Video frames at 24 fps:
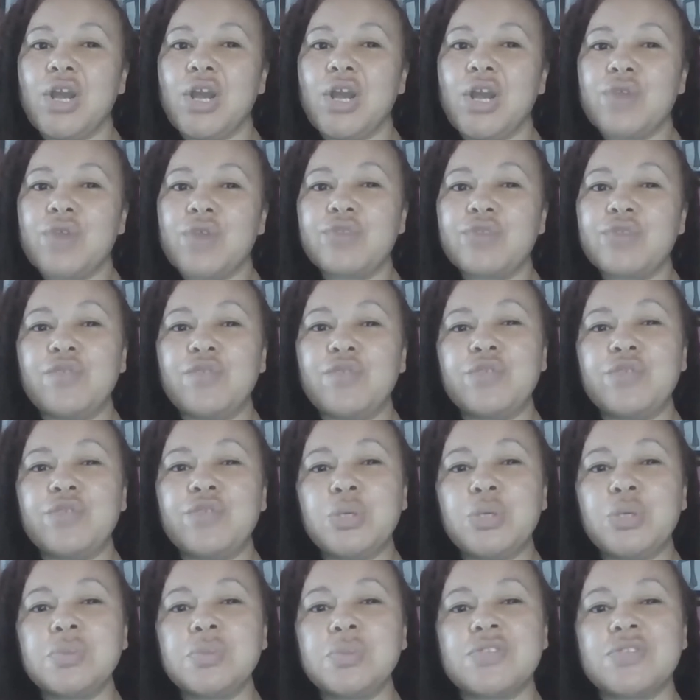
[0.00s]

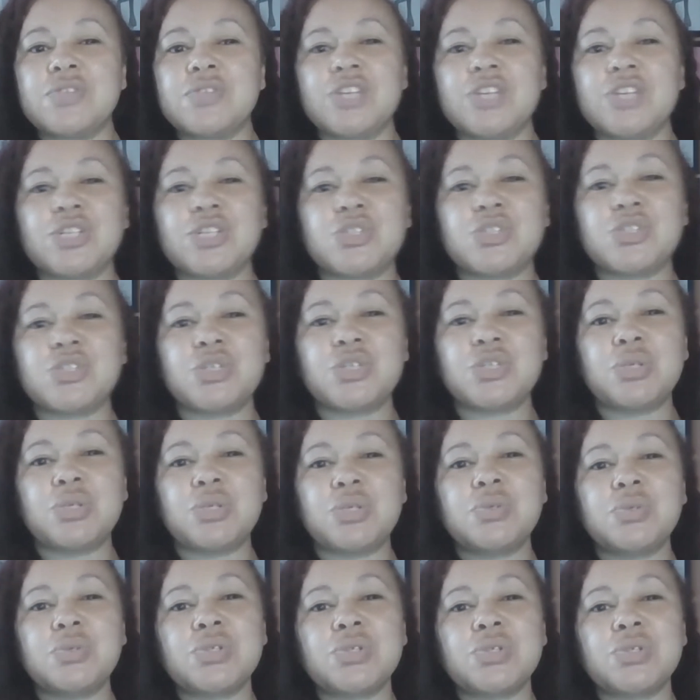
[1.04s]
refute the
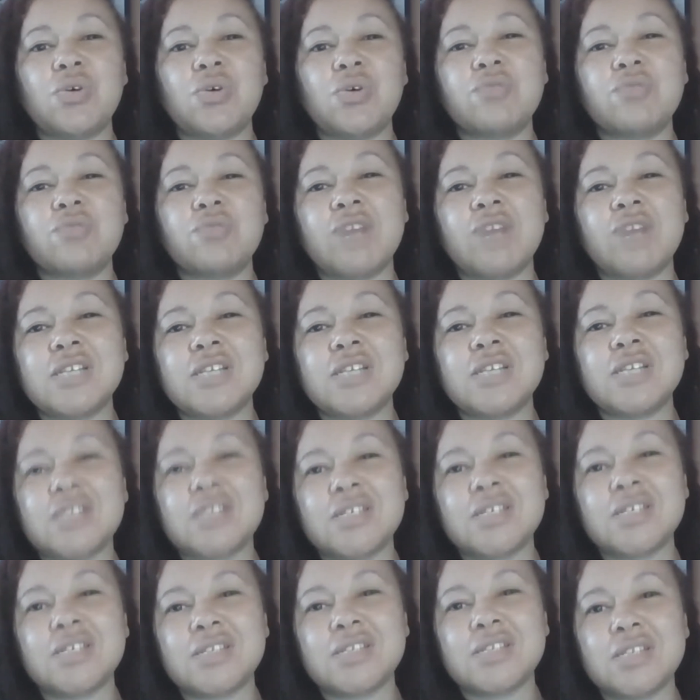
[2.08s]
excuse of
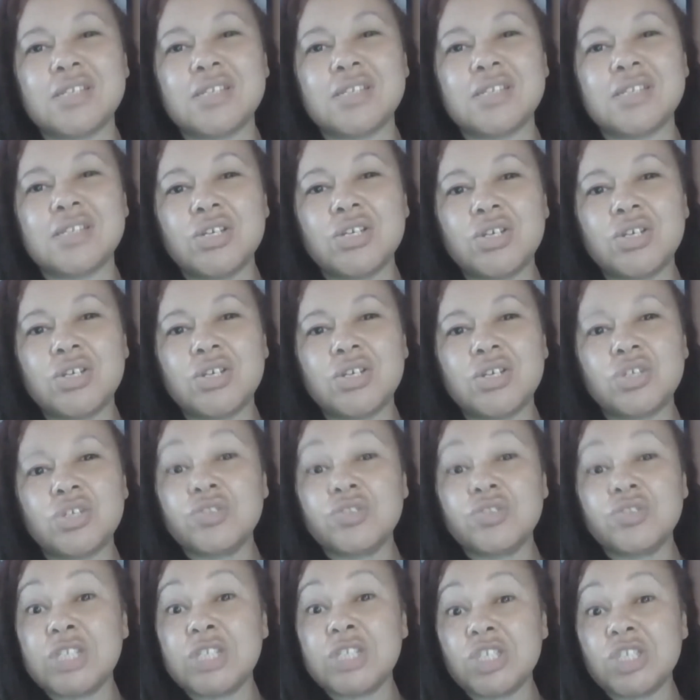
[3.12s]
racist
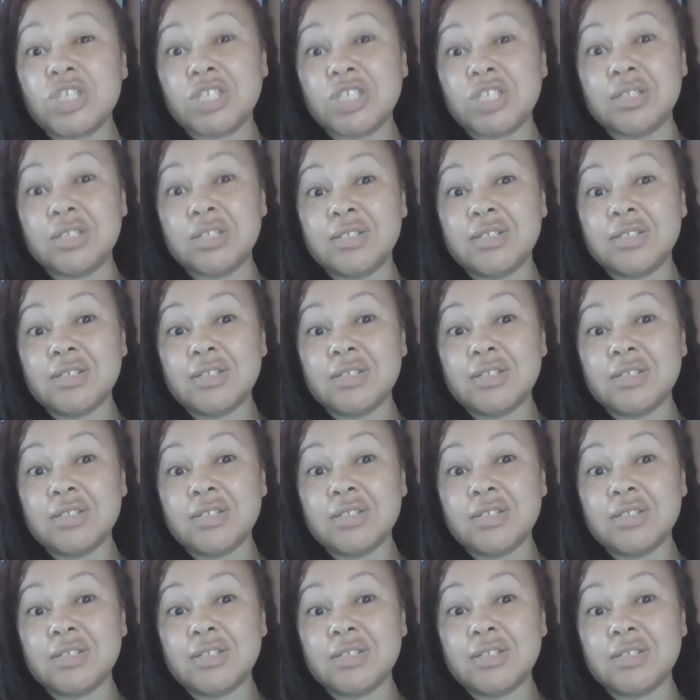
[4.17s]
tradition.